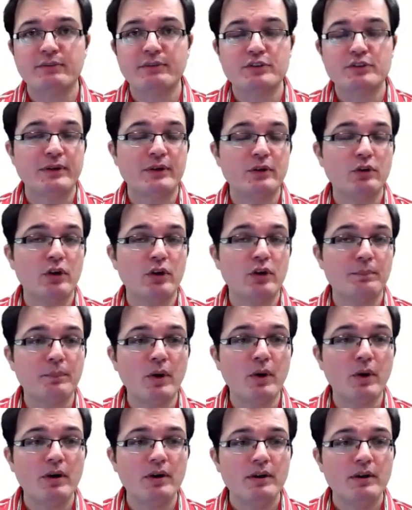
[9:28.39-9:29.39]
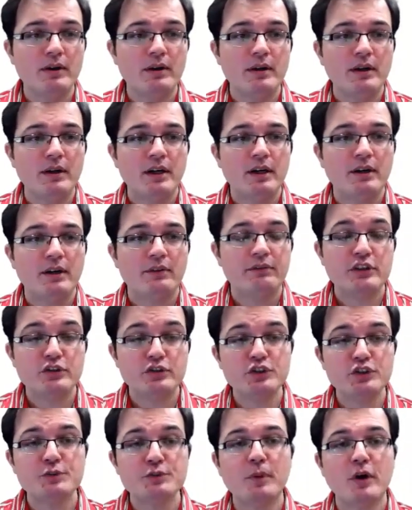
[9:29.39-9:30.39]
which we call PAW. We
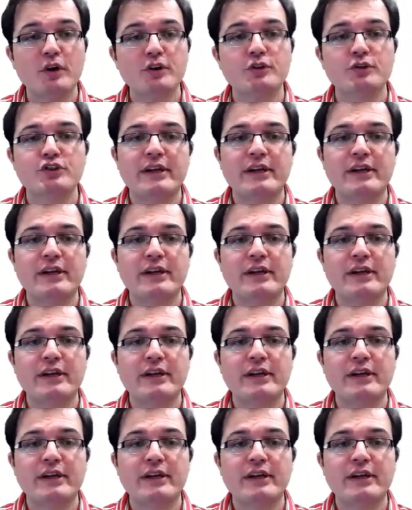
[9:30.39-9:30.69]
use PAW to